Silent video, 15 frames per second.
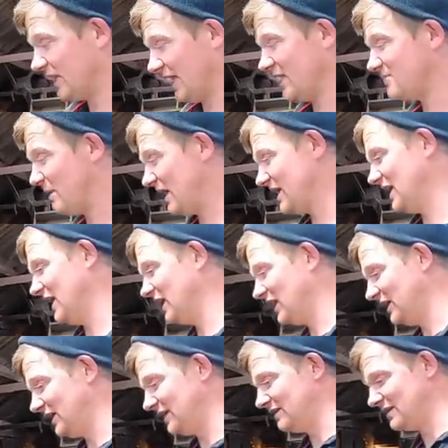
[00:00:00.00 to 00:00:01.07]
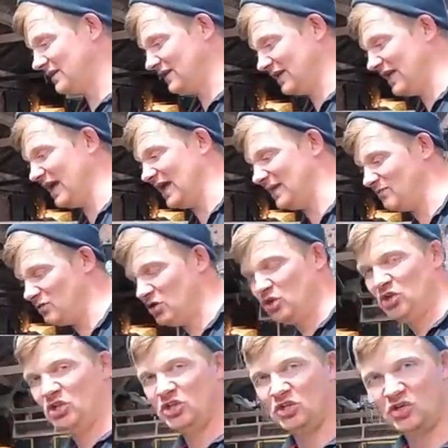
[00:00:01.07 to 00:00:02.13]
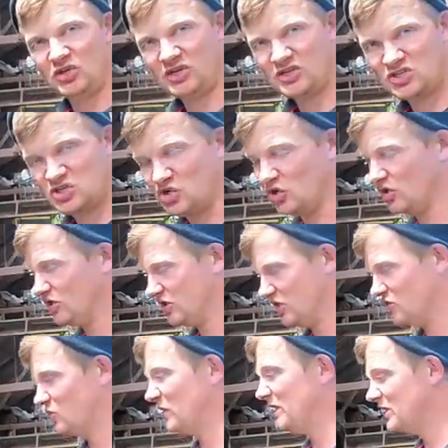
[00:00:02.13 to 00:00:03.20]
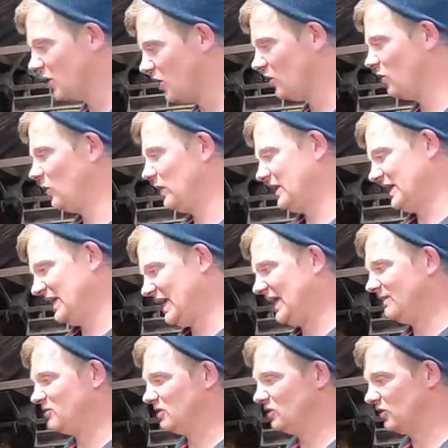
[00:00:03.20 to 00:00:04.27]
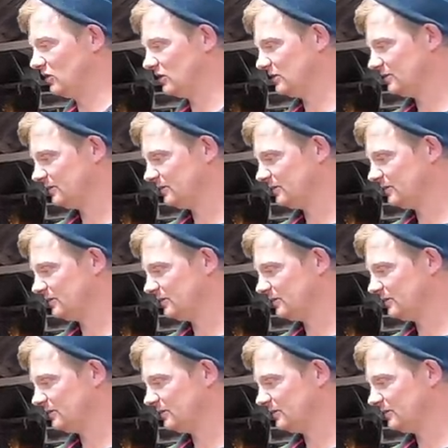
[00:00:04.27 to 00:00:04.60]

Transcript: get his back end cleaned, get him looking as good as we know we can get him to look.